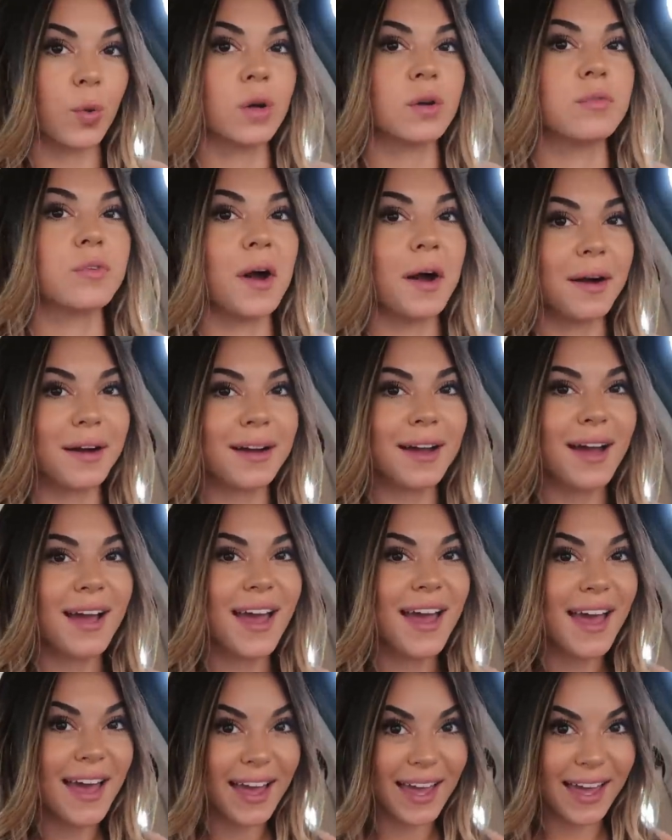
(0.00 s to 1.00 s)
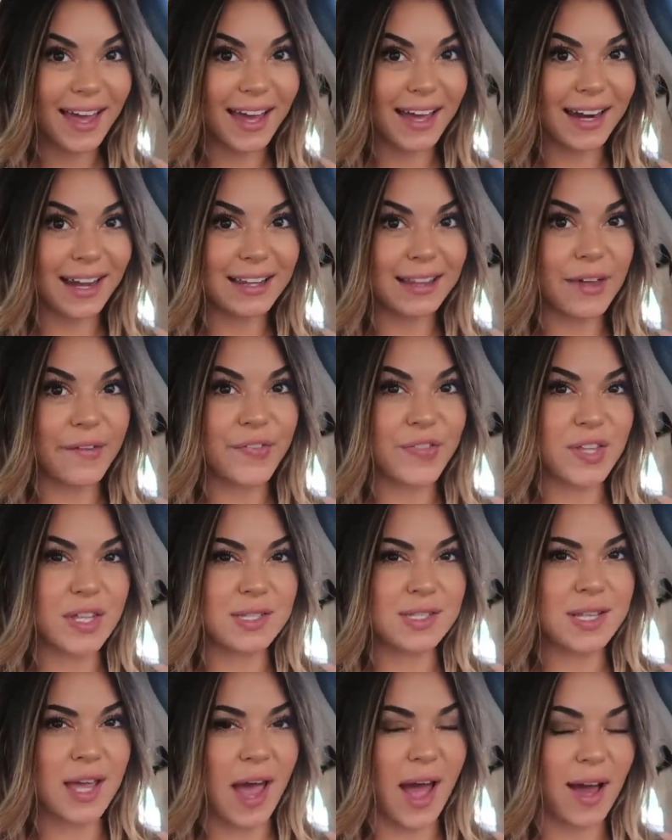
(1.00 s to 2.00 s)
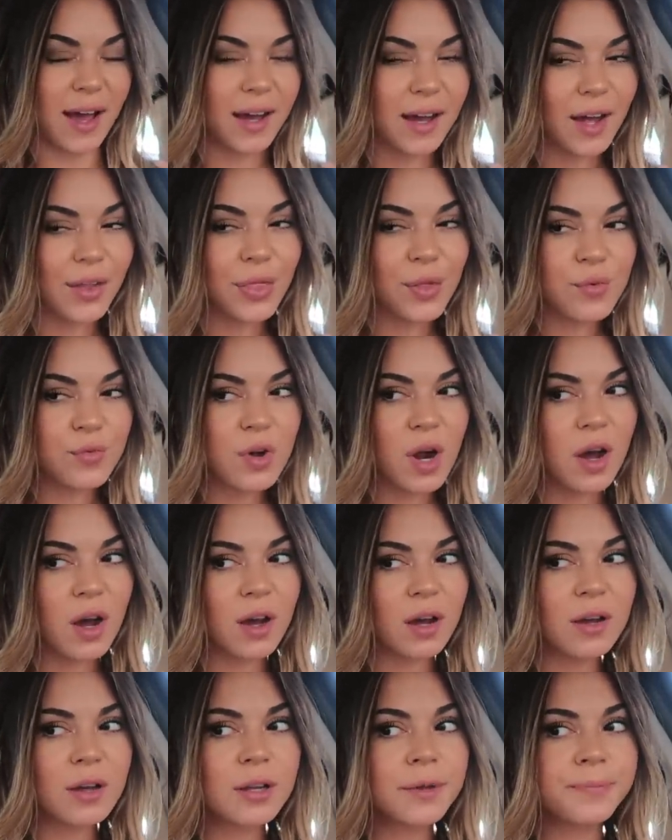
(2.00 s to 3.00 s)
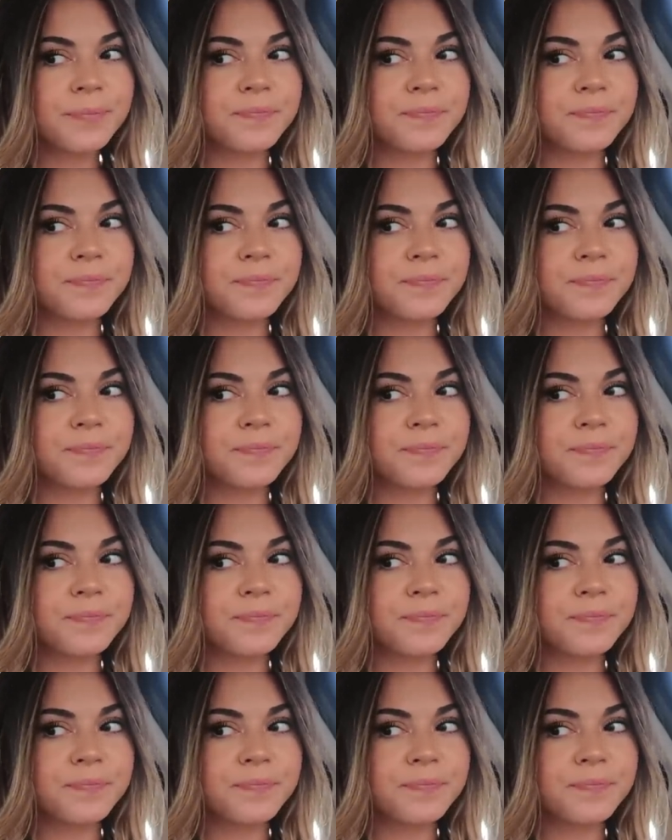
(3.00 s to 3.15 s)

door rug, and I left the tag on the rug.